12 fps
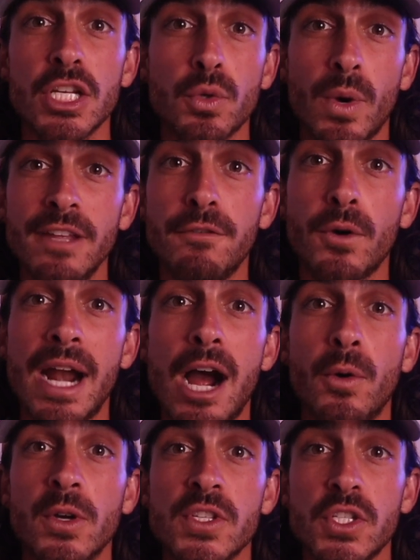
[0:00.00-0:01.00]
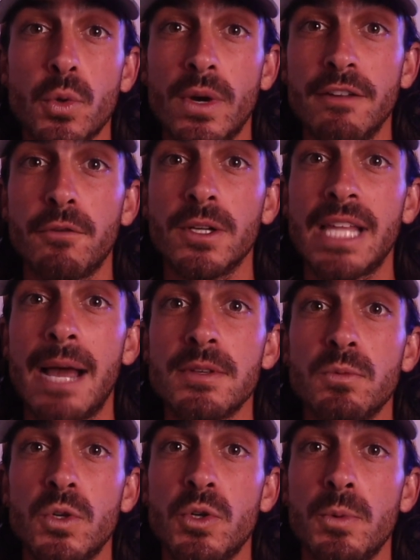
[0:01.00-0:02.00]
24 hours, 24
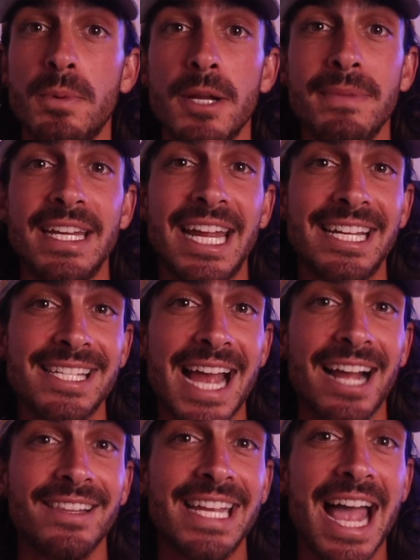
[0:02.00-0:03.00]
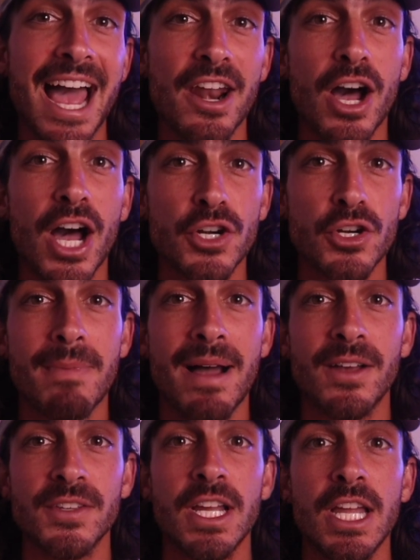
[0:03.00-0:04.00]
laps, which would put me exactly at 100 miles,